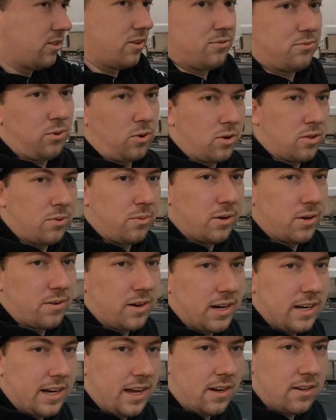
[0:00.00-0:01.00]
on the 4th one
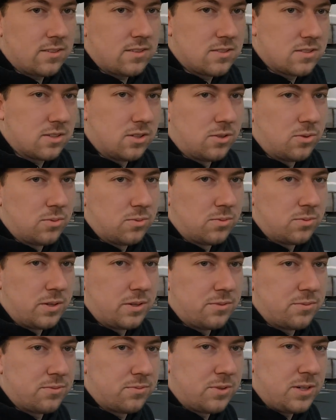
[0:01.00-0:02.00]
right now. So
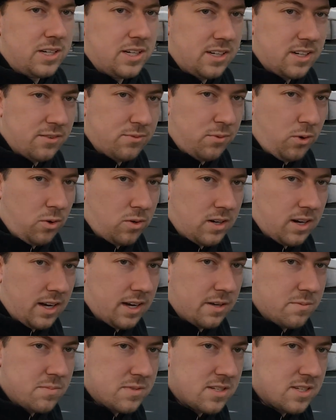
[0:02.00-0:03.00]
we've redone it 4
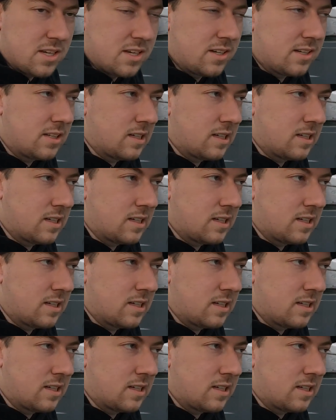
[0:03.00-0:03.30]
times.